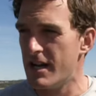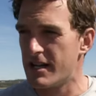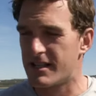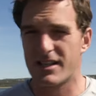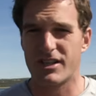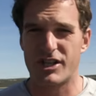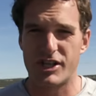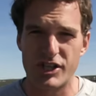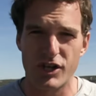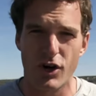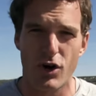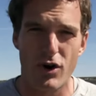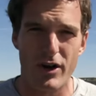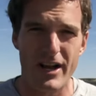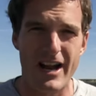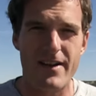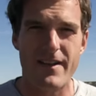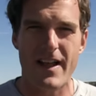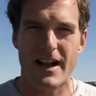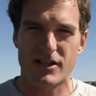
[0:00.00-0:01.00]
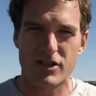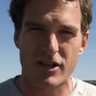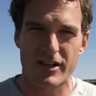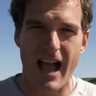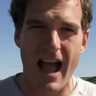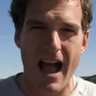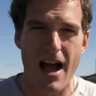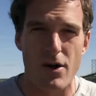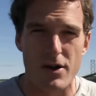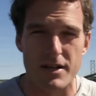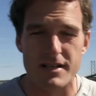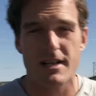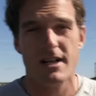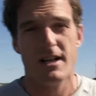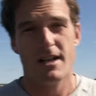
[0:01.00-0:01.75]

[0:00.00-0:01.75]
to the shore here, and that took hours.